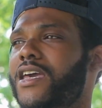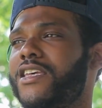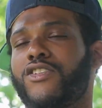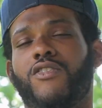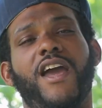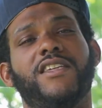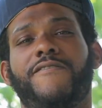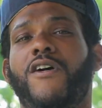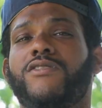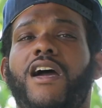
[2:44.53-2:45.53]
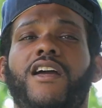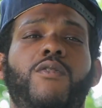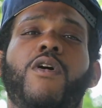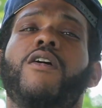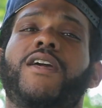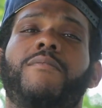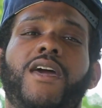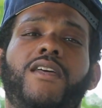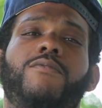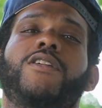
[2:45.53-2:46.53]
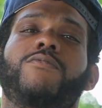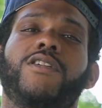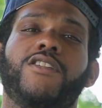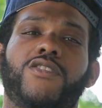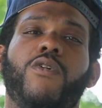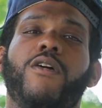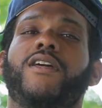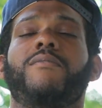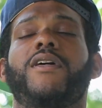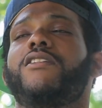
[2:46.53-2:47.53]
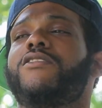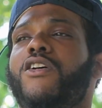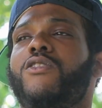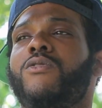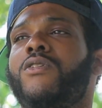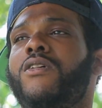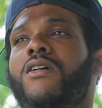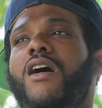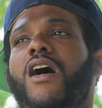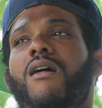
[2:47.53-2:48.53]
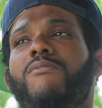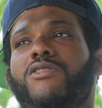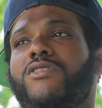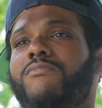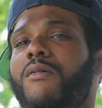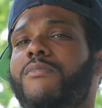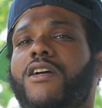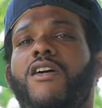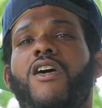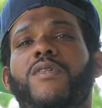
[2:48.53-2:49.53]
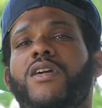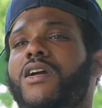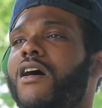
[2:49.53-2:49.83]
It's crazy. Folks out here working, man. We, we just working, man. So, um, salute to my big homie.